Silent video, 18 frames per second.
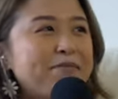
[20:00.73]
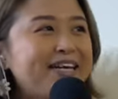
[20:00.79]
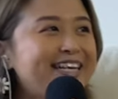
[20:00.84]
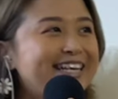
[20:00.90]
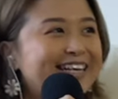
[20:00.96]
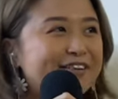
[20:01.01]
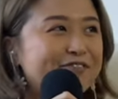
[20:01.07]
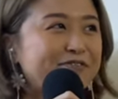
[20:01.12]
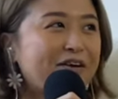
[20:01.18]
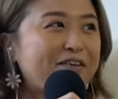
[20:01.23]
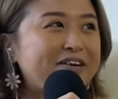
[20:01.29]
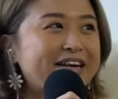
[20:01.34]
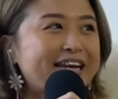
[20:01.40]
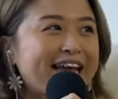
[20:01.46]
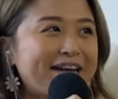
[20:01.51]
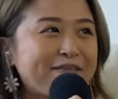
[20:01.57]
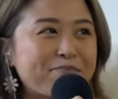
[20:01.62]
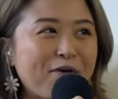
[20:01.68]
and I made it a
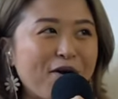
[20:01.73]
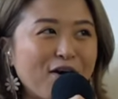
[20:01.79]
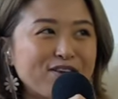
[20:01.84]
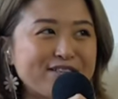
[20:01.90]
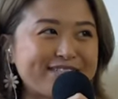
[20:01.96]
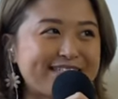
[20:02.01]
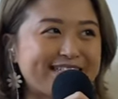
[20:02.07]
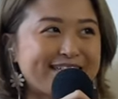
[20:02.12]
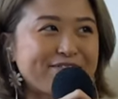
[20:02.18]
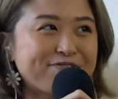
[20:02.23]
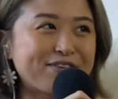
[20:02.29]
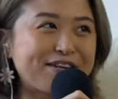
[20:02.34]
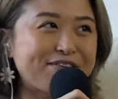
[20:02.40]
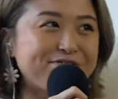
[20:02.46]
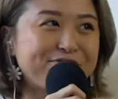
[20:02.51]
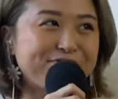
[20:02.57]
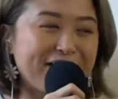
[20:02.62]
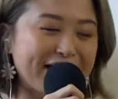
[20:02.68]
very like positive
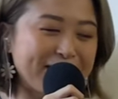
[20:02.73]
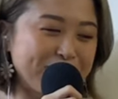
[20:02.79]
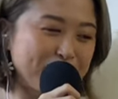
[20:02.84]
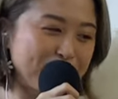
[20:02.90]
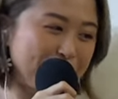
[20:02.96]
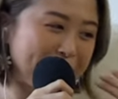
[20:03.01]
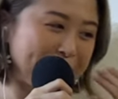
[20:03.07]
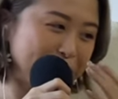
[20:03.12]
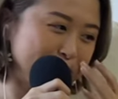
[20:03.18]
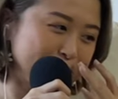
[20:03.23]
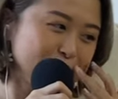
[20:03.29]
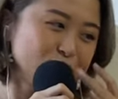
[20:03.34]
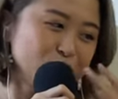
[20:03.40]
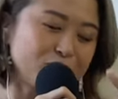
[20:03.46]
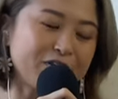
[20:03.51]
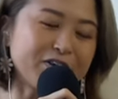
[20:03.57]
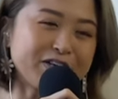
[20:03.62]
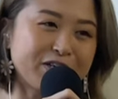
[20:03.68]
and fun brand,
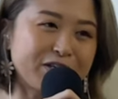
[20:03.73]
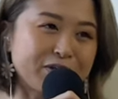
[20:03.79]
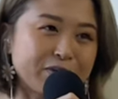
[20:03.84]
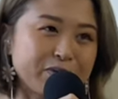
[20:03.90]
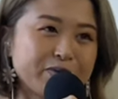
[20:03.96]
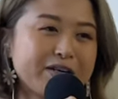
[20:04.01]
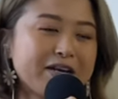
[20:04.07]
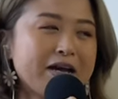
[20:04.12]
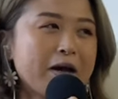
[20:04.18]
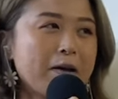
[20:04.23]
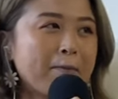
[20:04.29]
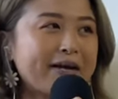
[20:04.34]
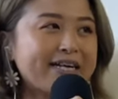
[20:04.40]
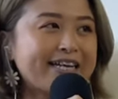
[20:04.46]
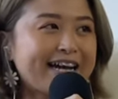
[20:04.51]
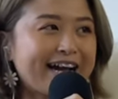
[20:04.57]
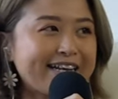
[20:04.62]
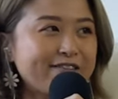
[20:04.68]
which is very cute,
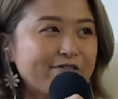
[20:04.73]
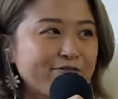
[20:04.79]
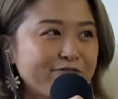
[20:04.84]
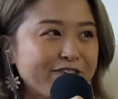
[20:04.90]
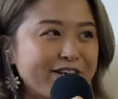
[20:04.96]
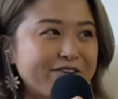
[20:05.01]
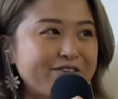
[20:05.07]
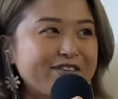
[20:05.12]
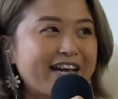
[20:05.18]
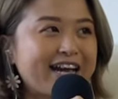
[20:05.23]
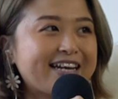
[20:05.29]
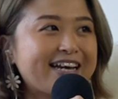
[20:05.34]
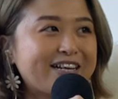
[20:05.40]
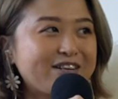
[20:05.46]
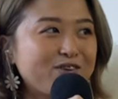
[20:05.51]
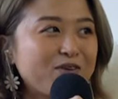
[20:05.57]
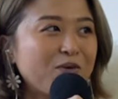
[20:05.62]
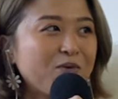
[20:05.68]
but it kind of failed.
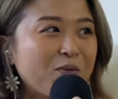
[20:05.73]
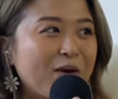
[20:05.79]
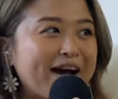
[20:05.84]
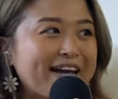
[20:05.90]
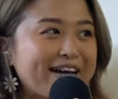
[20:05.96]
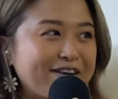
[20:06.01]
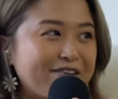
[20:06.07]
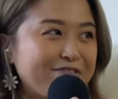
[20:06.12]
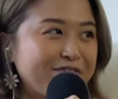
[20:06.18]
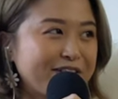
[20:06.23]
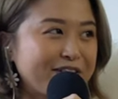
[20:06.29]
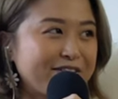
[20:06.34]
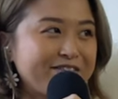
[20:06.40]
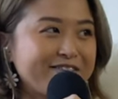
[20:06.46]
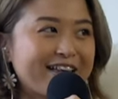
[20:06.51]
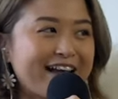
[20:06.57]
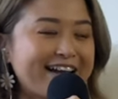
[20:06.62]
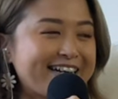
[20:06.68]
And I know why I
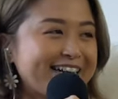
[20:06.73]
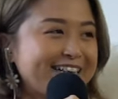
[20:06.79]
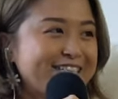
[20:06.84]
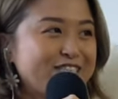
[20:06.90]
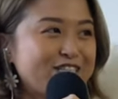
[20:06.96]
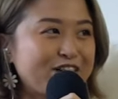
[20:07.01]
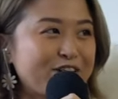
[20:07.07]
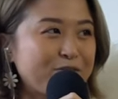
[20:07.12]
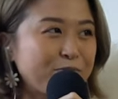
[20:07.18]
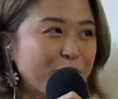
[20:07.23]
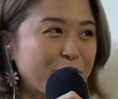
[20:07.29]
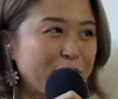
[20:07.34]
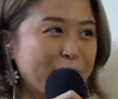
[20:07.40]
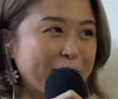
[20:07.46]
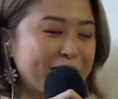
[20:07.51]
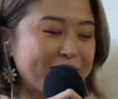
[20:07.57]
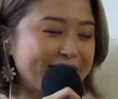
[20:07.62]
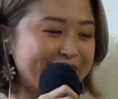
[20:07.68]
failed. I can share
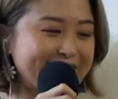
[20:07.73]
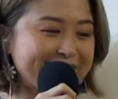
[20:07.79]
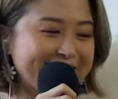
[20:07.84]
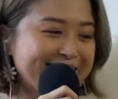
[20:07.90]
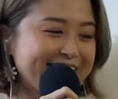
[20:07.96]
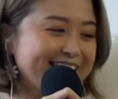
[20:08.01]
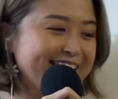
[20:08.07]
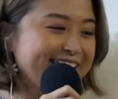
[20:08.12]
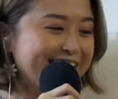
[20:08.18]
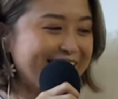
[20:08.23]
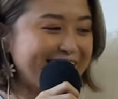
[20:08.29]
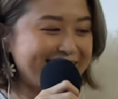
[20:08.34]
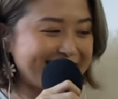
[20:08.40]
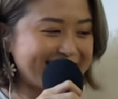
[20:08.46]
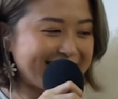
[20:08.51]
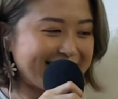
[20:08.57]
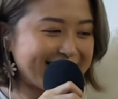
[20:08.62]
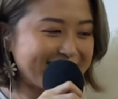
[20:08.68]
more about it
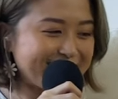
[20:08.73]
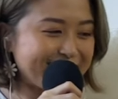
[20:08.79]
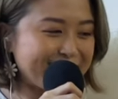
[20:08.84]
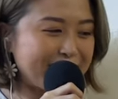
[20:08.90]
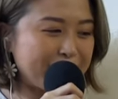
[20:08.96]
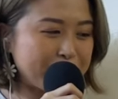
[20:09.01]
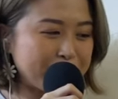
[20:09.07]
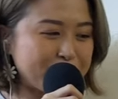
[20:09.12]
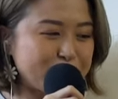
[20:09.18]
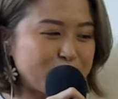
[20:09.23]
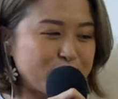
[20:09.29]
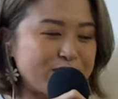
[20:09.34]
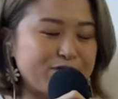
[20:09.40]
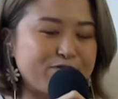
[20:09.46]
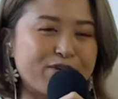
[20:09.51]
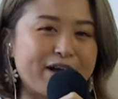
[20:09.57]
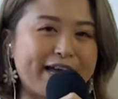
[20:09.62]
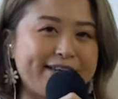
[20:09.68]
in another
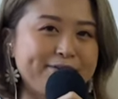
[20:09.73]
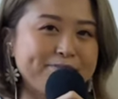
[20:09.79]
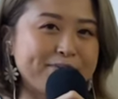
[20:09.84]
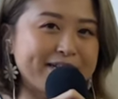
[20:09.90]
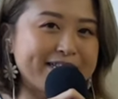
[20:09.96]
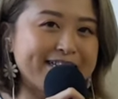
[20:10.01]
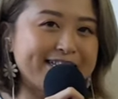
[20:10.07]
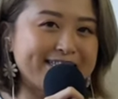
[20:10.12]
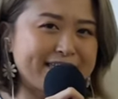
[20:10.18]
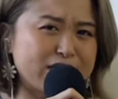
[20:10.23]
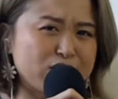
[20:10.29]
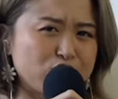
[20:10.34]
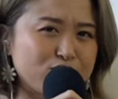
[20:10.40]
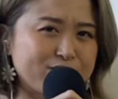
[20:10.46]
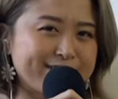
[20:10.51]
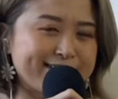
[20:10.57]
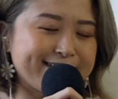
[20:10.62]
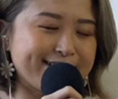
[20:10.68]
episode if anybody is
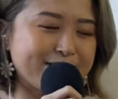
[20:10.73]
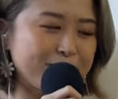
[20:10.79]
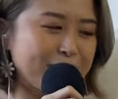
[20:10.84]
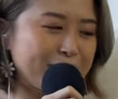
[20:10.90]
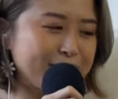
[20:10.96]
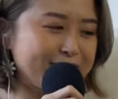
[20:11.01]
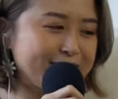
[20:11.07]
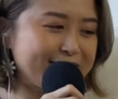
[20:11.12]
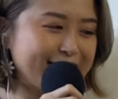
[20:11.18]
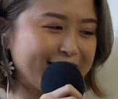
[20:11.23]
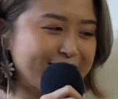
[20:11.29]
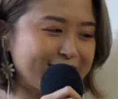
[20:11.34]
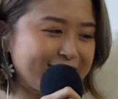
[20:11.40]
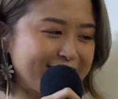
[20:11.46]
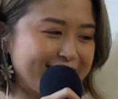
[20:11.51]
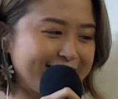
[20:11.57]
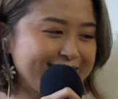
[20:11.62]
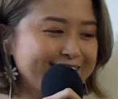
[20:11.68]
interested about
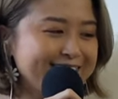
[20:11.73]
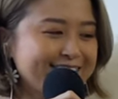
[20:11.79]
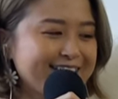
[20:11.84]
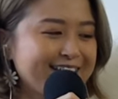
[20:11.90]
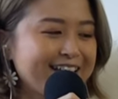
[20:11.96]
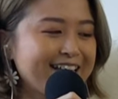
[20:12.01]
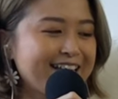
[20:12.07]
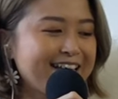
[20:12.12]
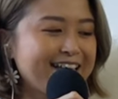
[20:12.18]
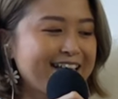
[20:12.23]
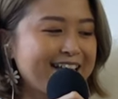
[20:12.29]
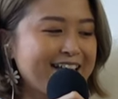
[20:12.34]
such things.